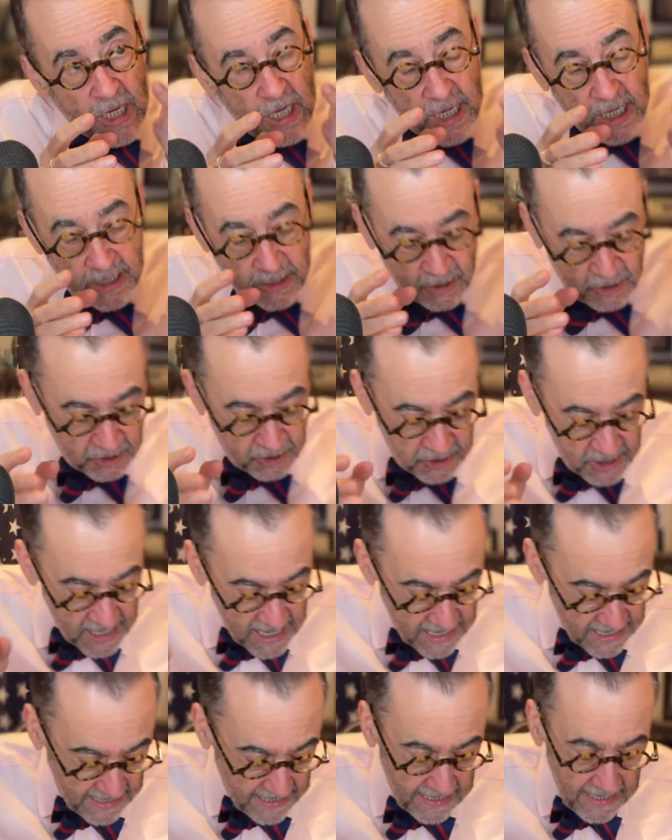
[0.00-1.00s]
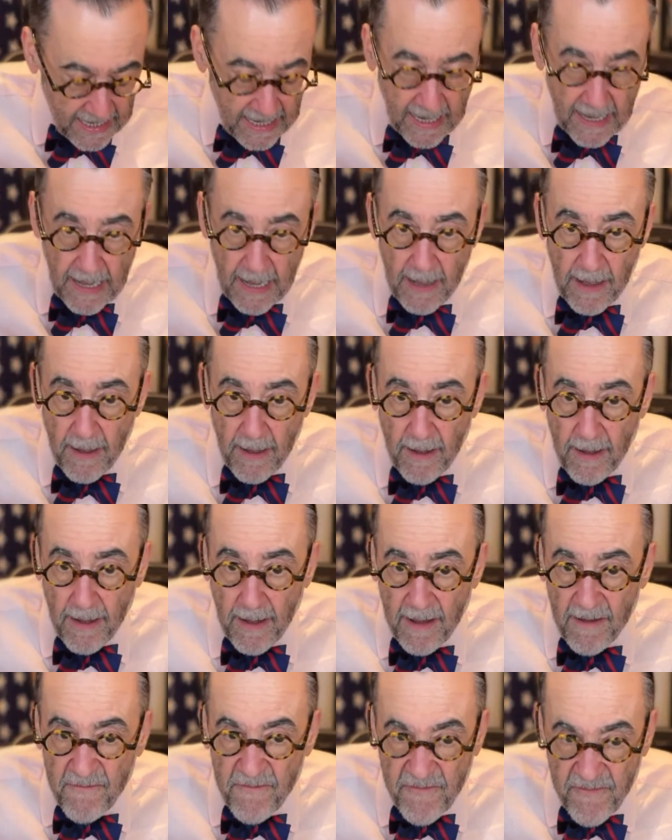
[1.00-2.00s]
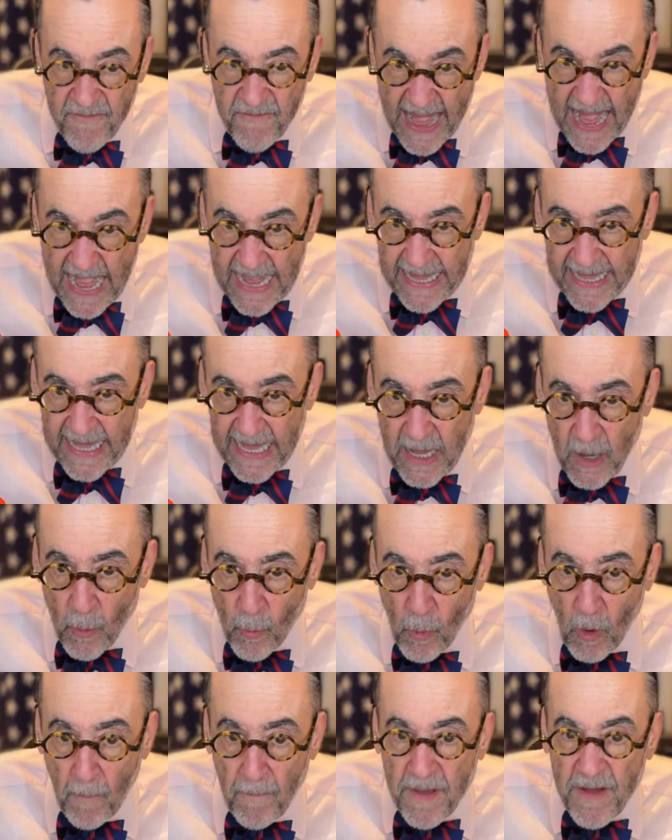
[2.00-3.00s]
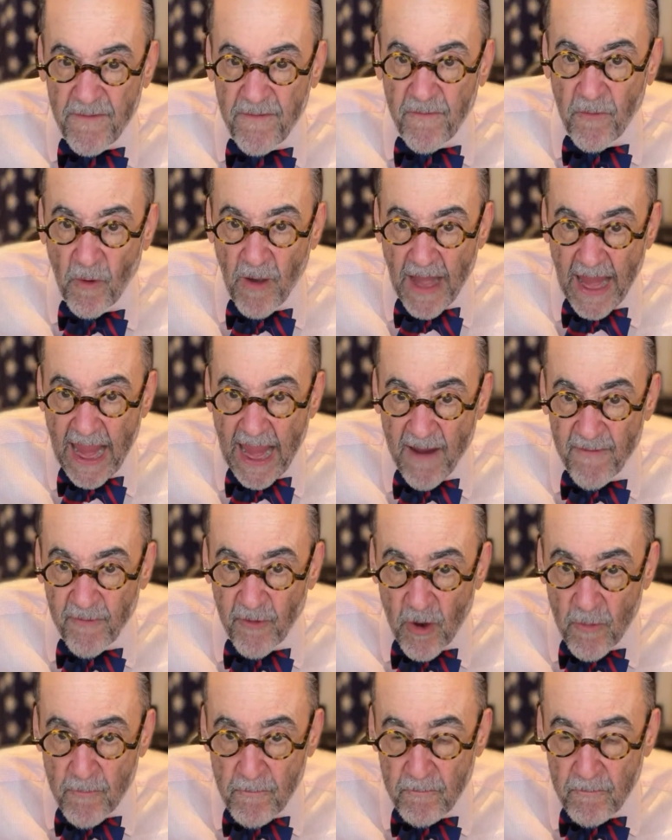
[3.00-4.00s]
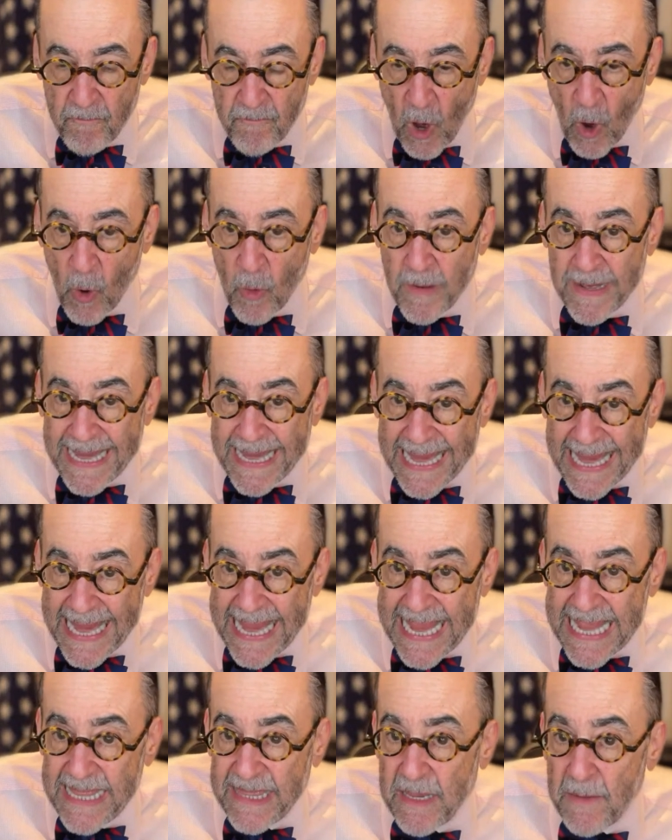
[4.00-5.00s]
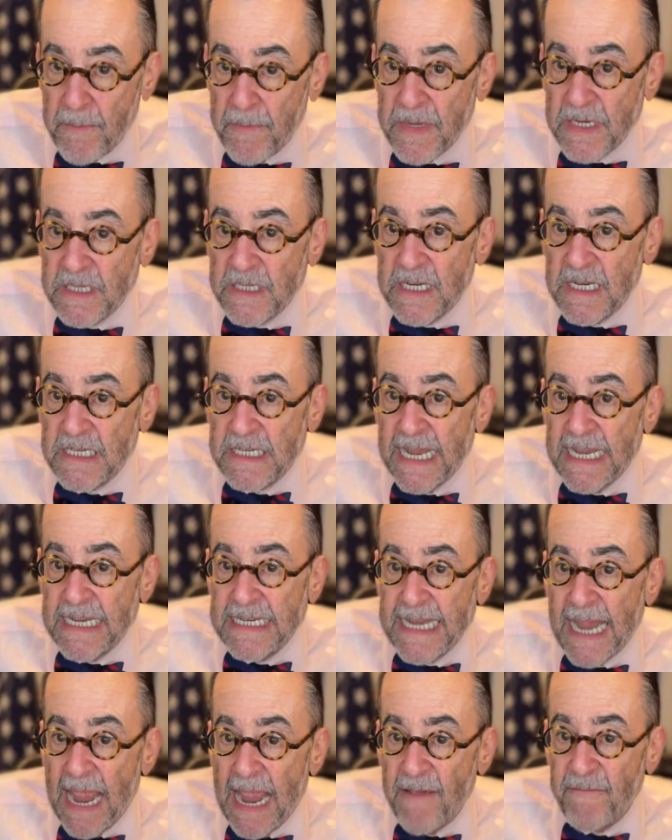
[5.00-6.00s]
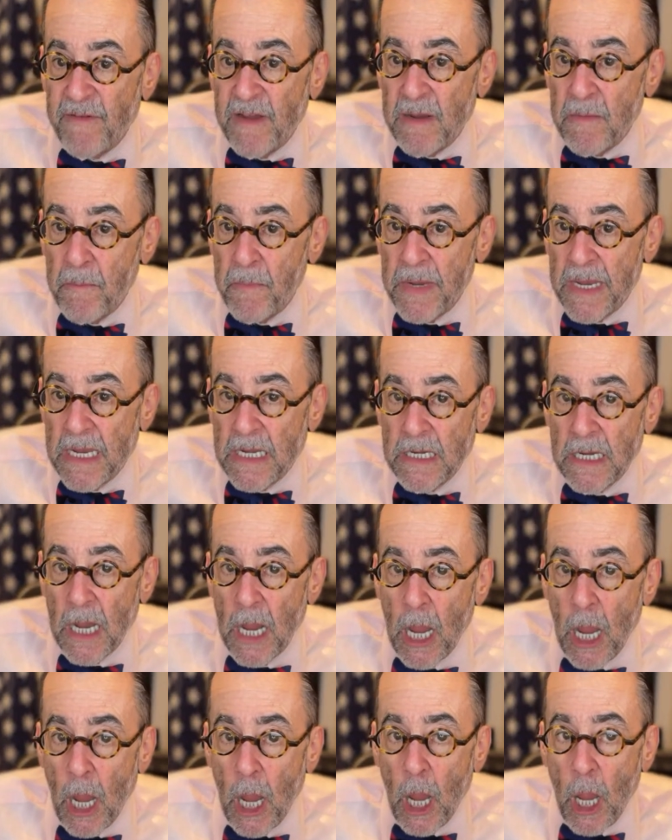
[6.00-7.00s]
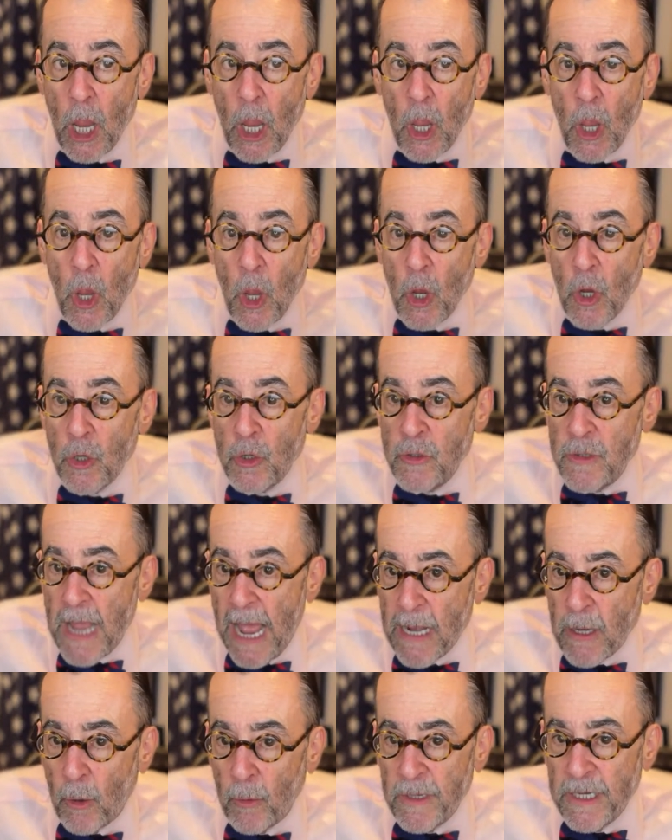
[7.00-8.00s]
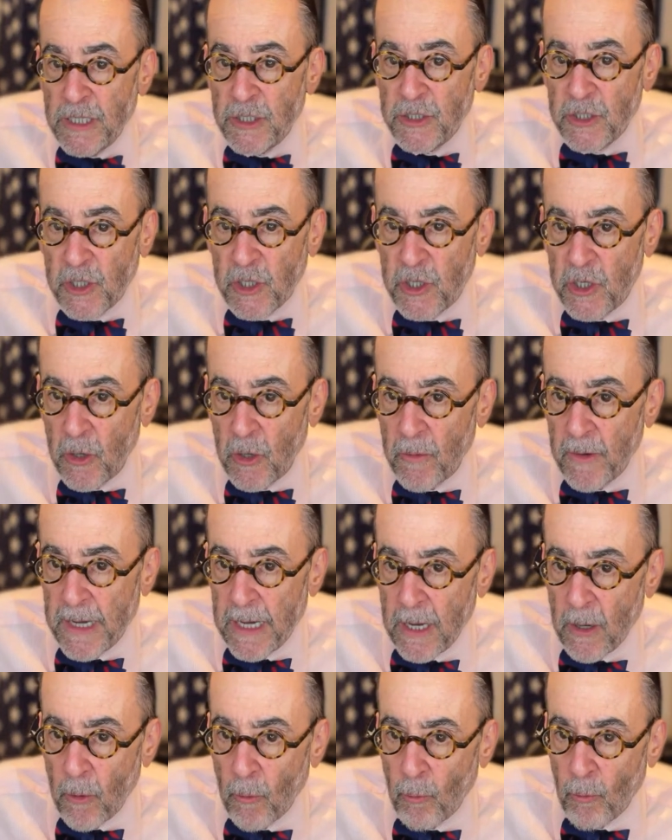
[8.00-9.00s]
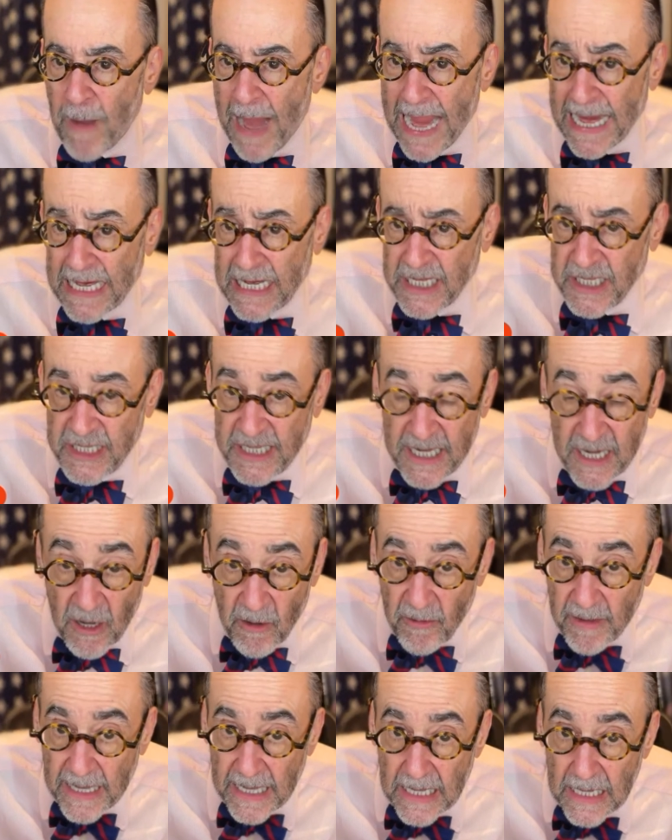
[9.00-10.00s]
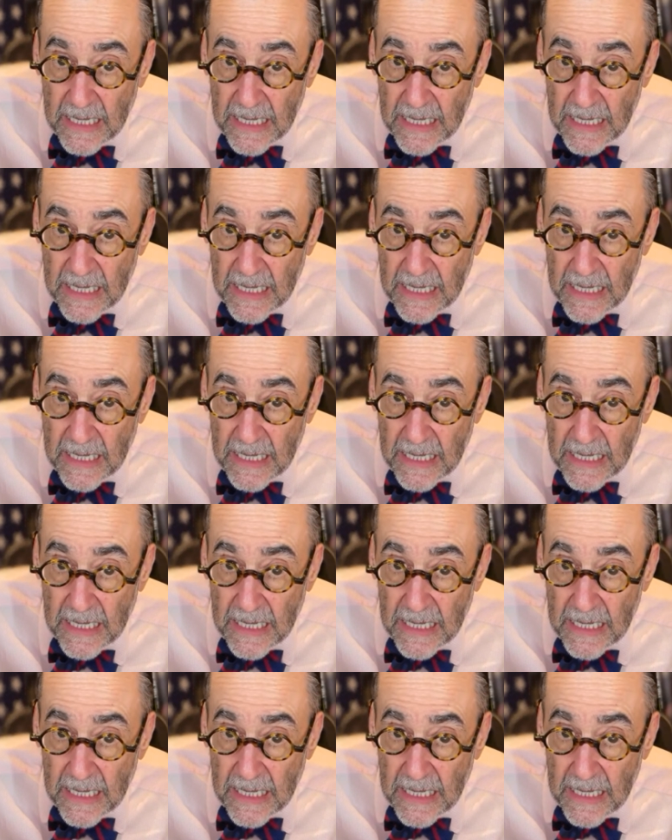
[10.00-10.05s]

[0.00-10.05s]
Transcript: She, Fani, will be forever known in the business as having been not only securing racketeering,